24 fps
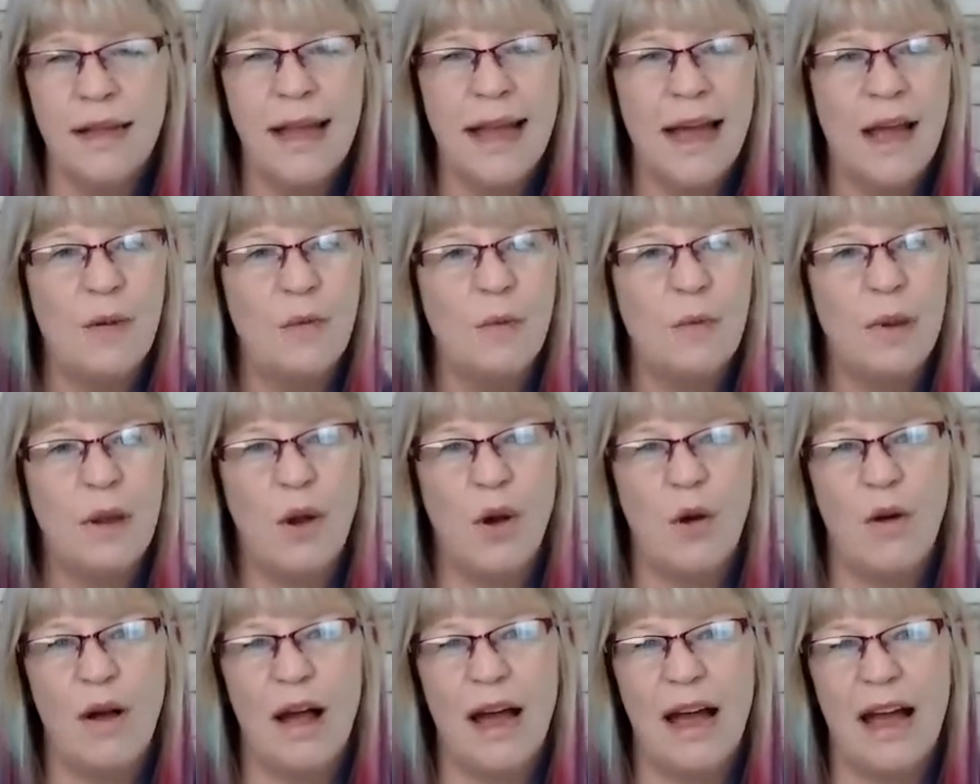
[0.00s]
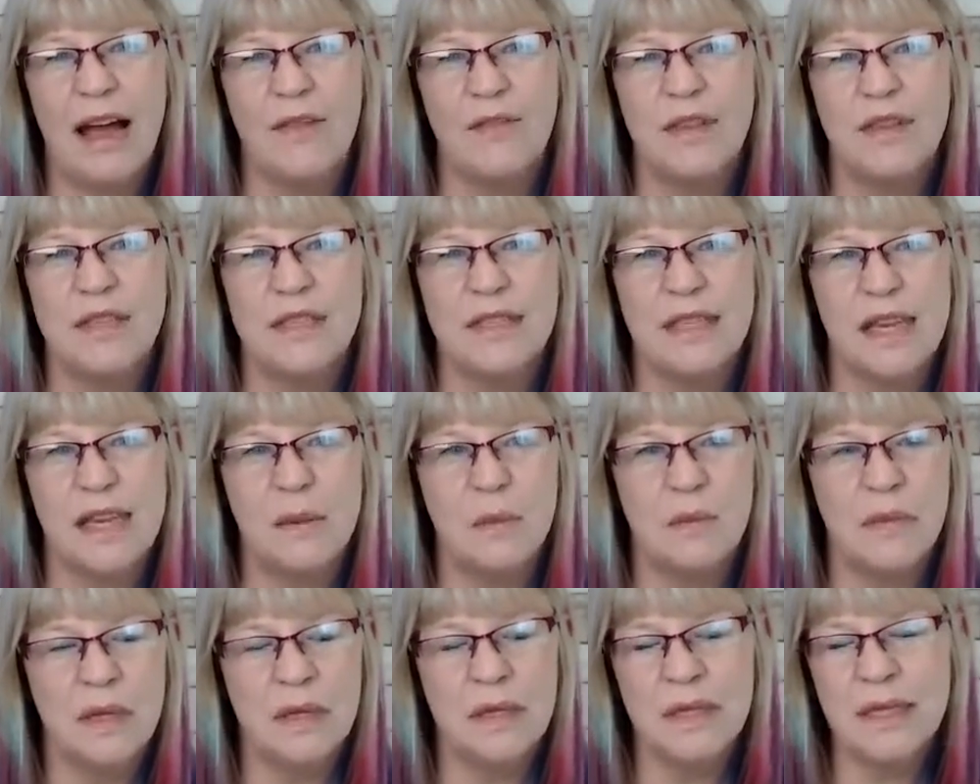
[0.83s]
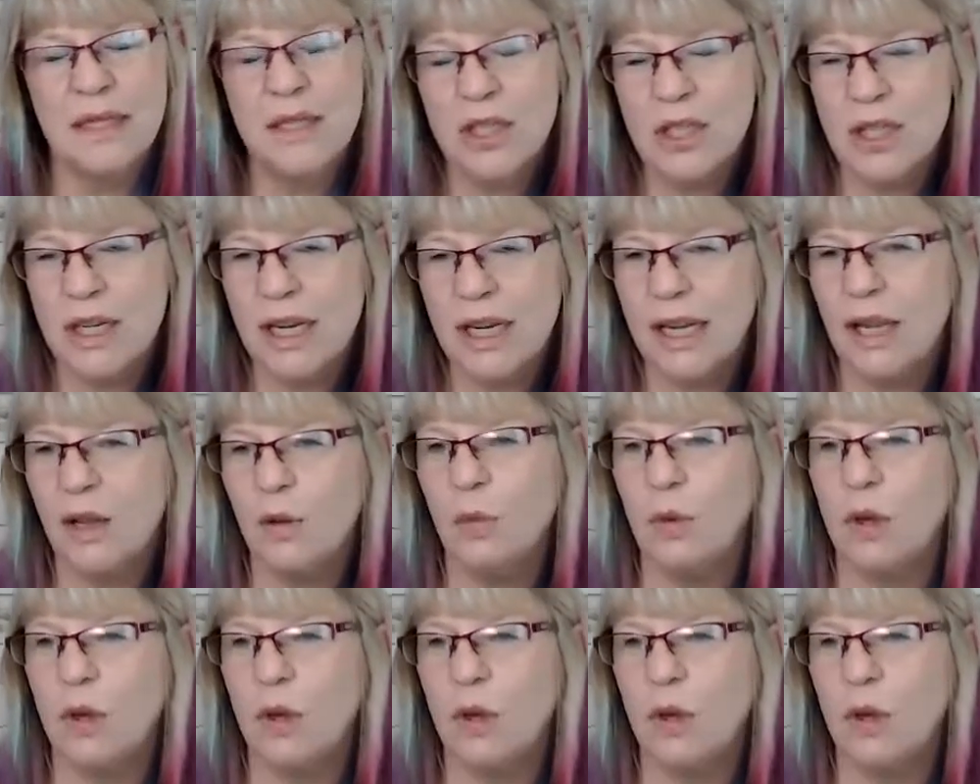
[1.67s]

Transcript: we all have the same conditioning,